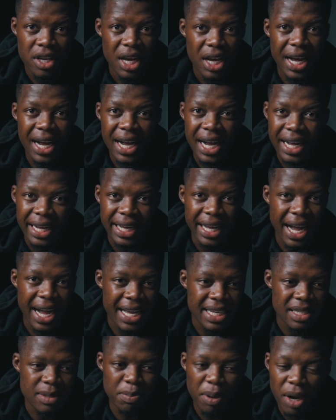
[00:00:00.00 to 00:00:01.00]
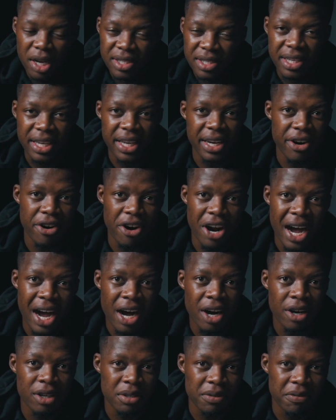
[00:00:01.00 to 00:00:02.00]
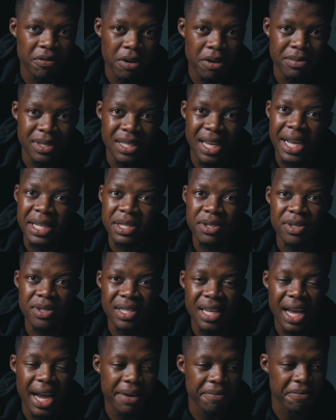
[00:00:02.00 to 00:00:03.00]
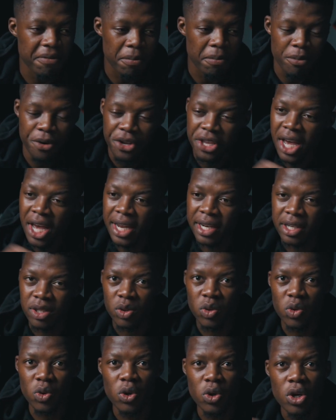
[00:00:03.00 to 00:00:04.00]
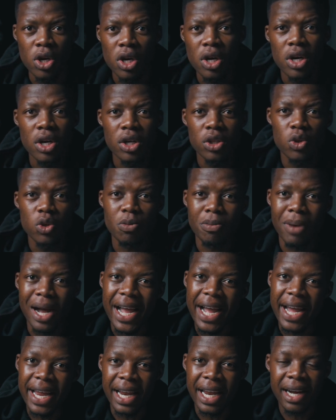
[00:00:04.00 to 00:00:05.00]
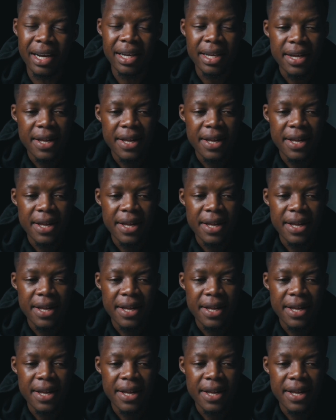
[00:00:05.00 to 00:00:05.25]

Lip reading: guys passing it around from side to side, from Monyani to Maela,